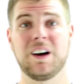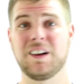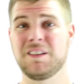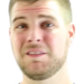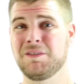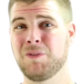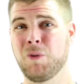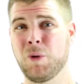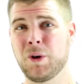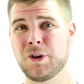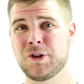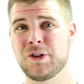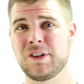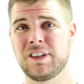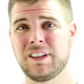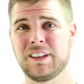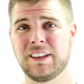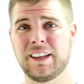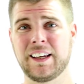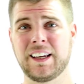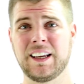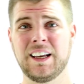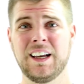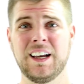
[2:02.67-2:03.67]

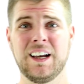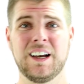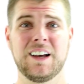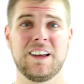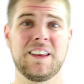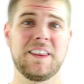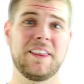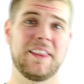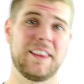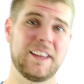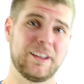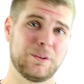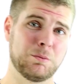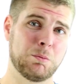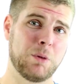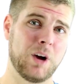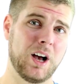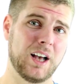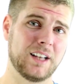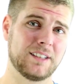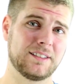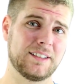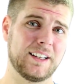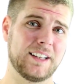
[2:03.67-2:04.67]
Unfortunately, this
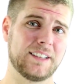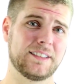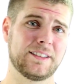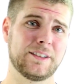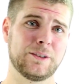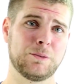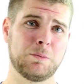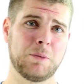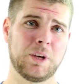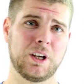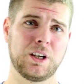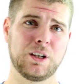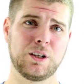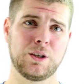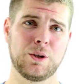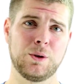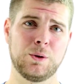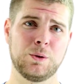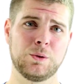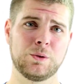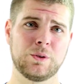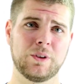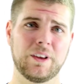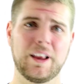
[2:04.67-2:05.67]
process is being
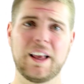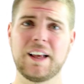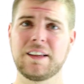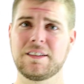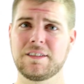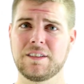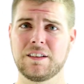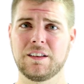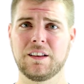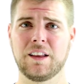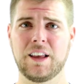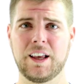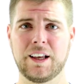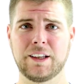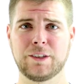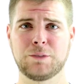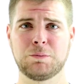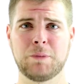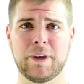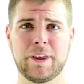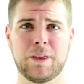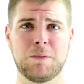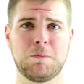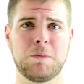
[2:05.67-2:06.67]
used less and
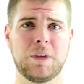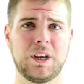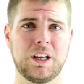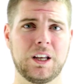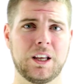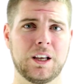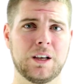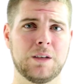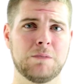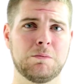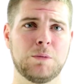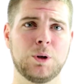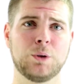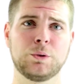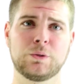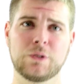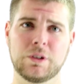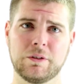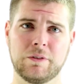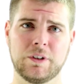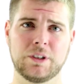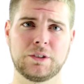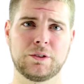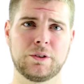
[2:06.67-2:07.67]
less by the media
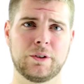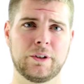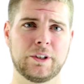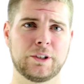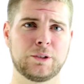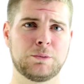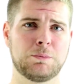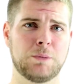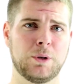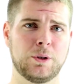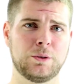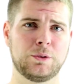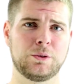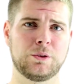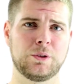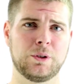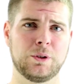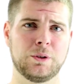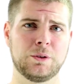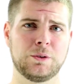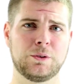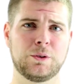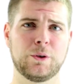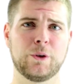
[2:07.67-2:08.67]
most of us are exposed
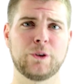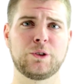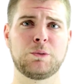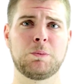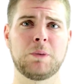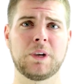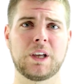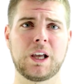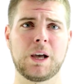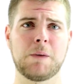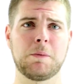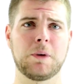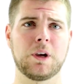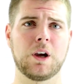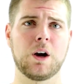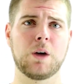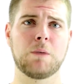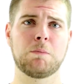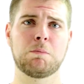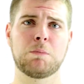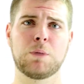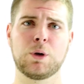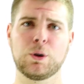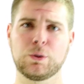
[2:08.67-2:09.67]
to, so it's becoming
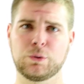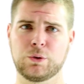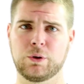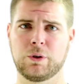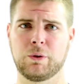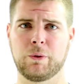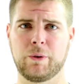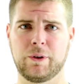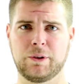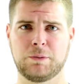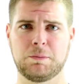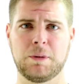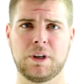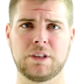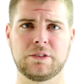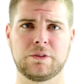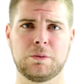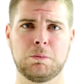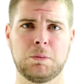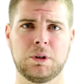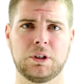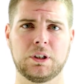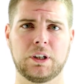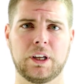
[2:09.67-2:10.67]
our personal
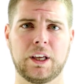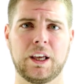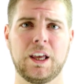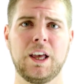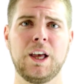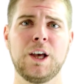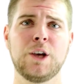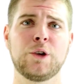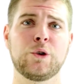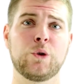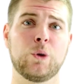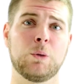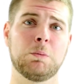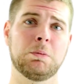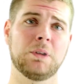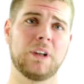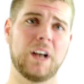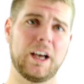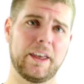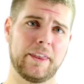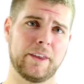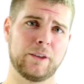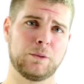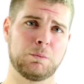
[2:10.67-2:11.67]
responsibility to
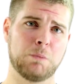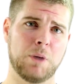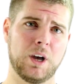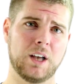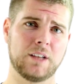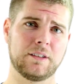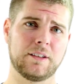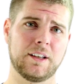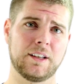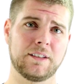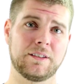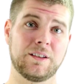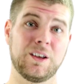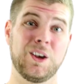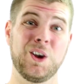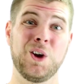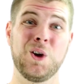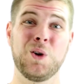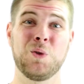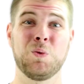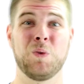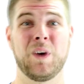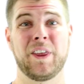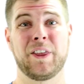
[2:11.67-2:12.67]
apply this process
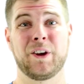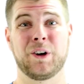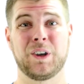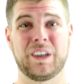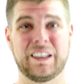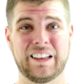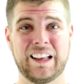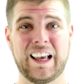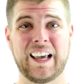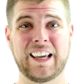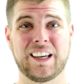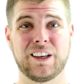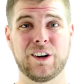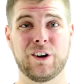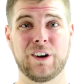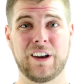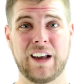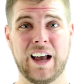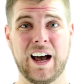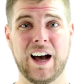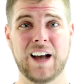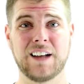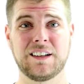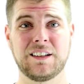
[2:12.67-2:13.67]
whether you like it or
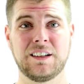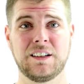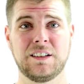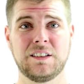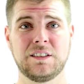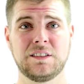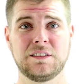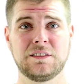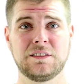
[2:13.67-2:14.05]
not.